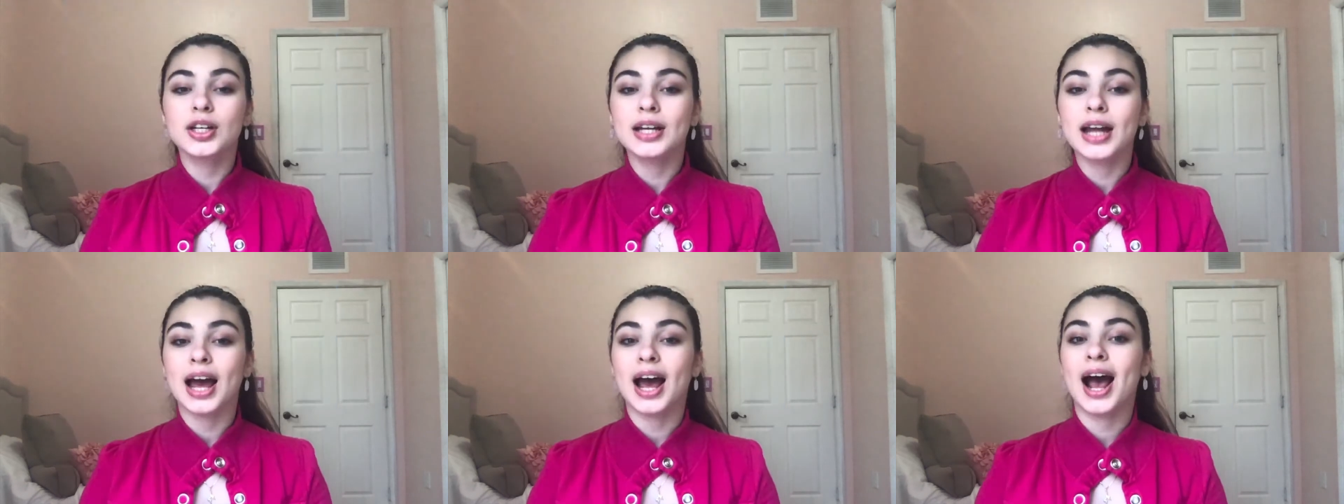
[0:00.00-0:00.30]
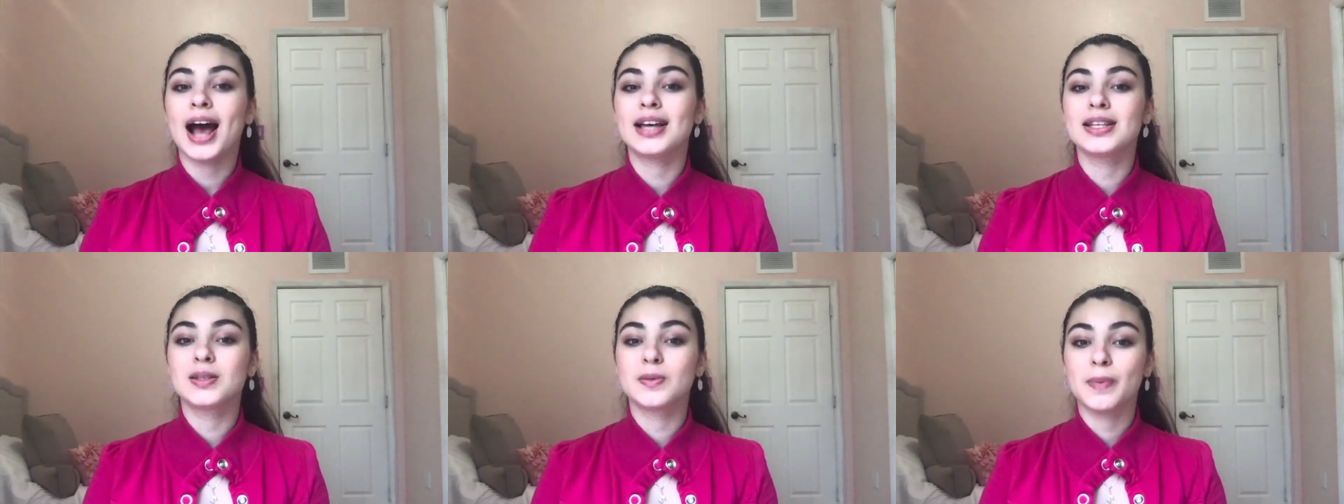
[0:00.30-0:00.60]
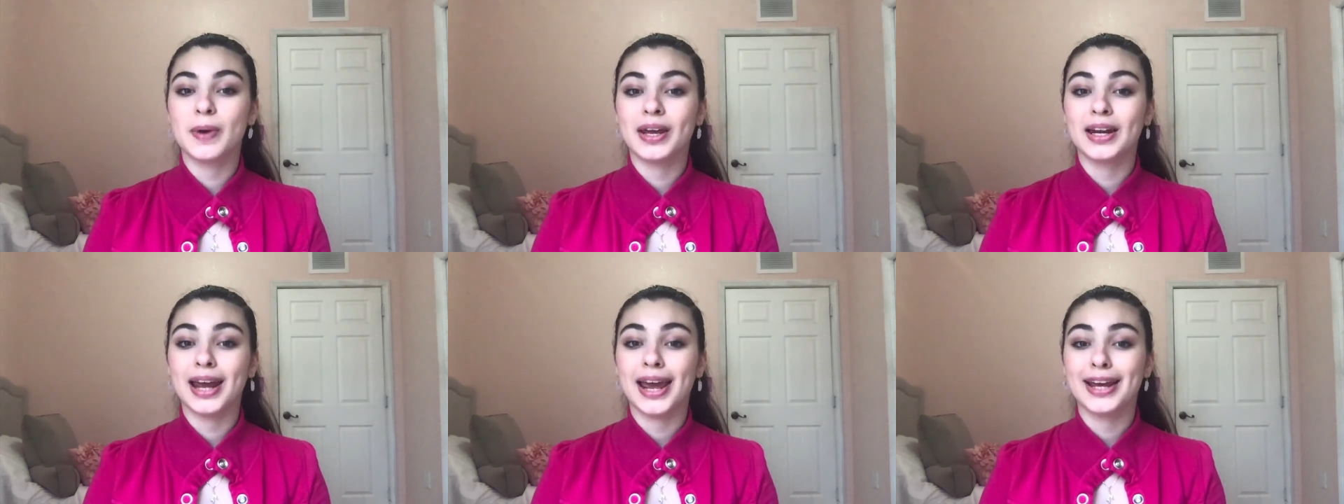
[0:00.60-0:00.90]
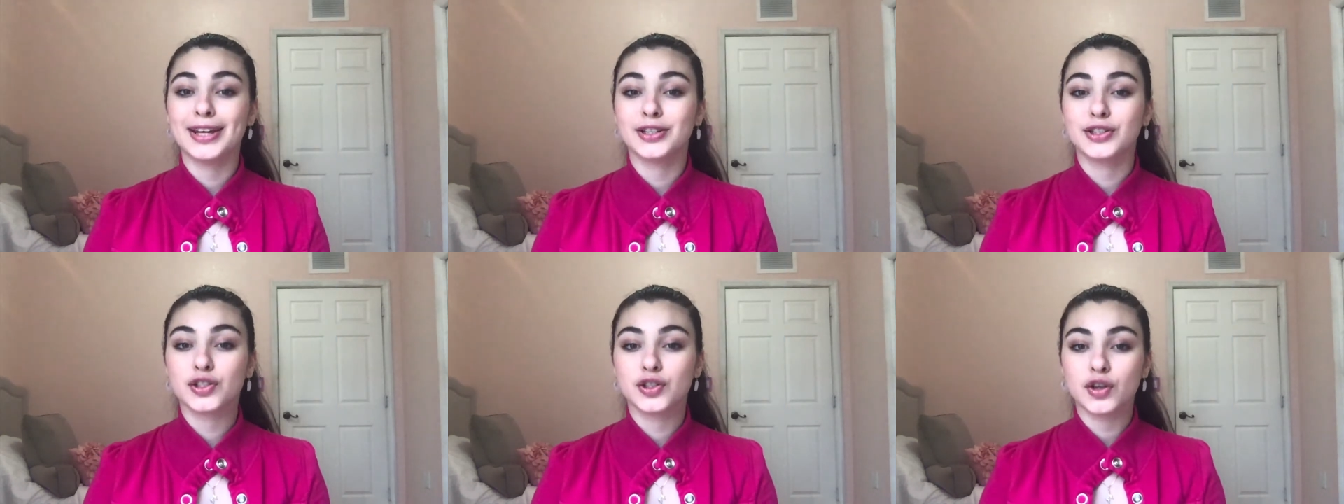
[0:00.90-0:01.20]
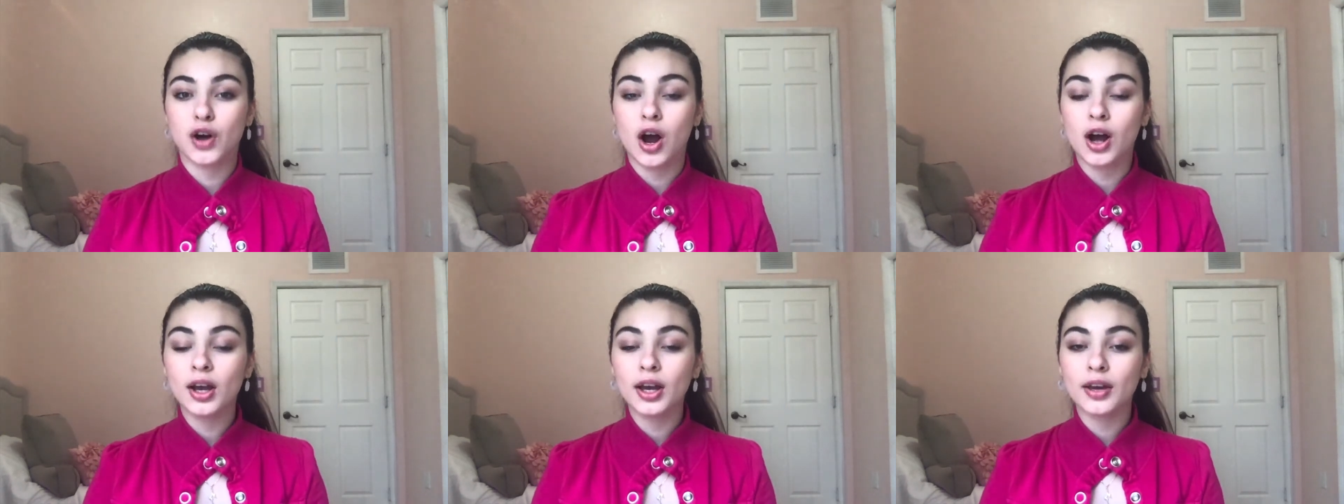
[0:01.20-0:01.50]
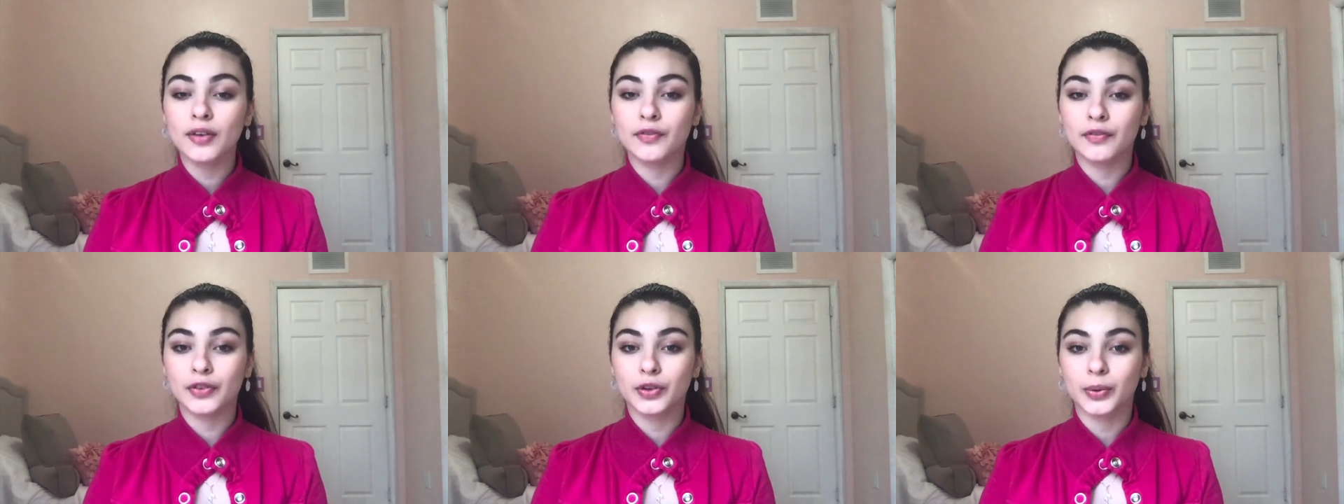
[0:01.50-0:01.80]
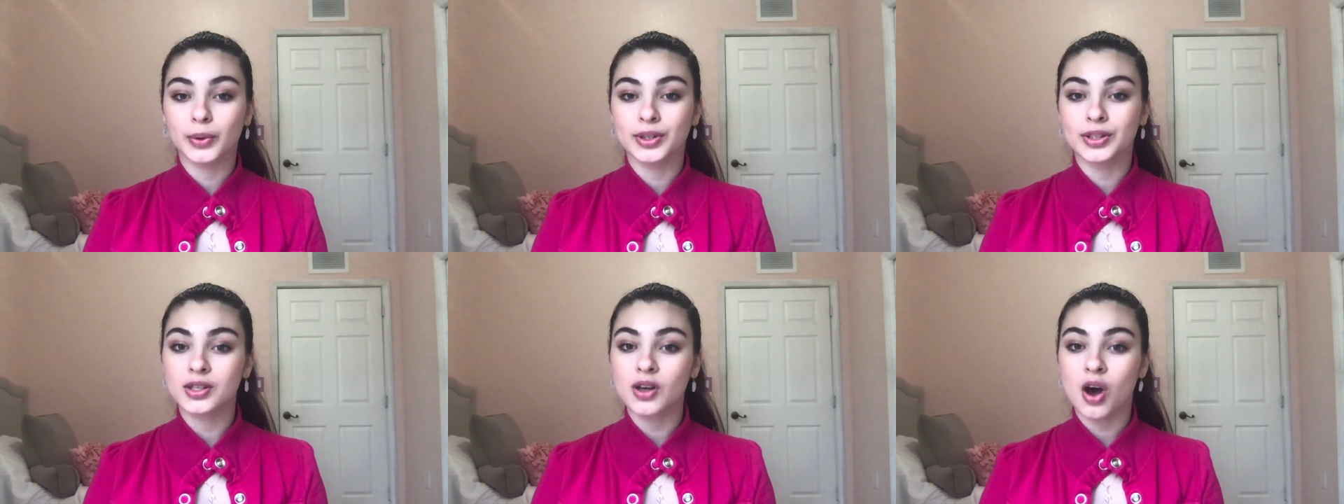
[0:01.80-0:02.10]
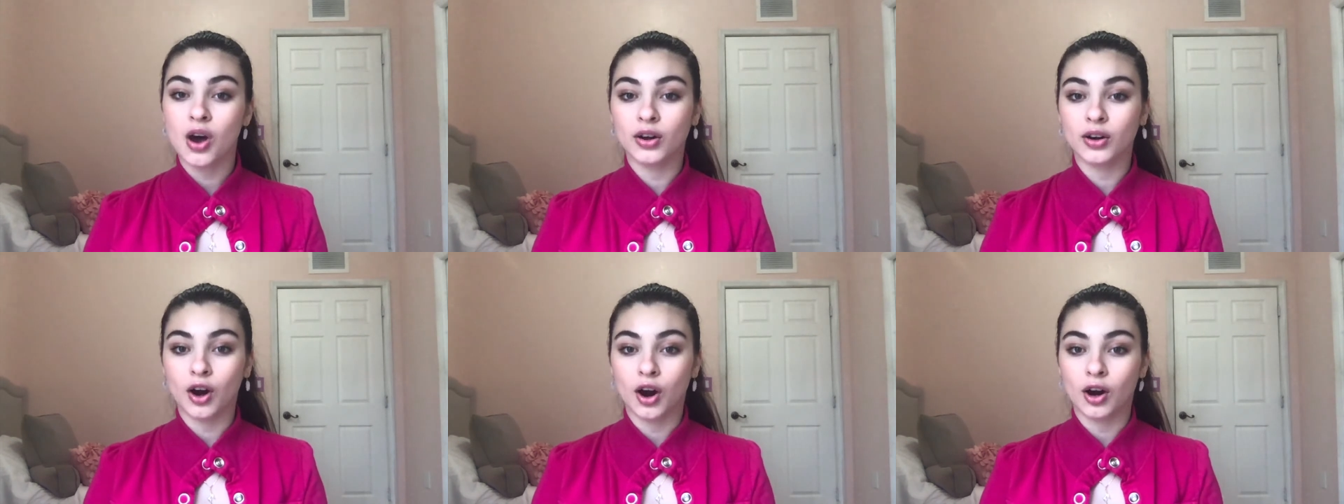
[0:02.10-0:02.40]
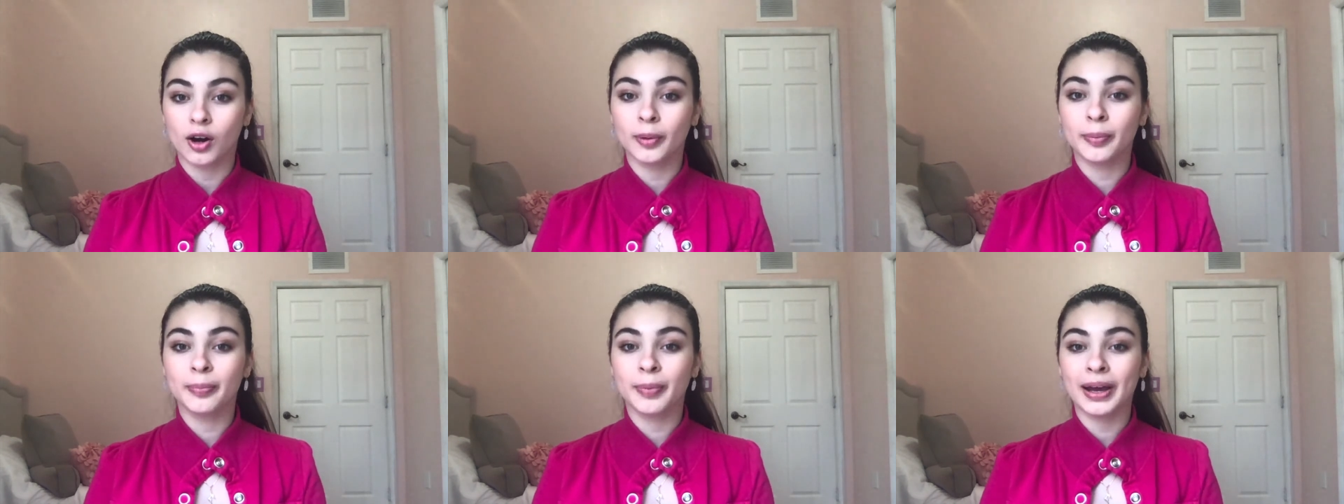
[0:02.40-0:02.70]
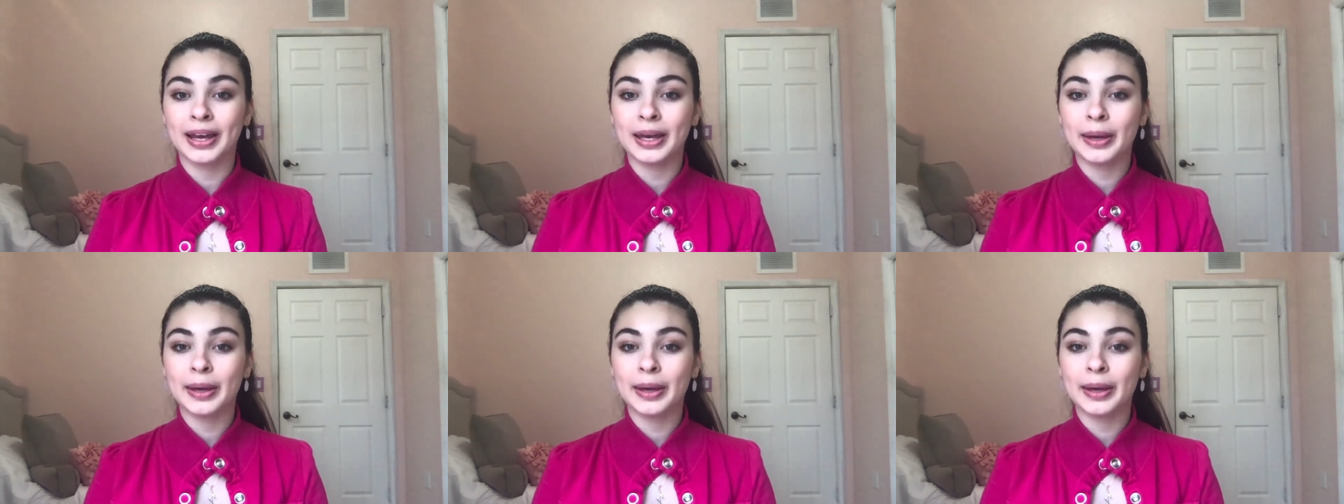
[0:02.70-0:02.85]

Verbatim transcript: has been a strong influence on art by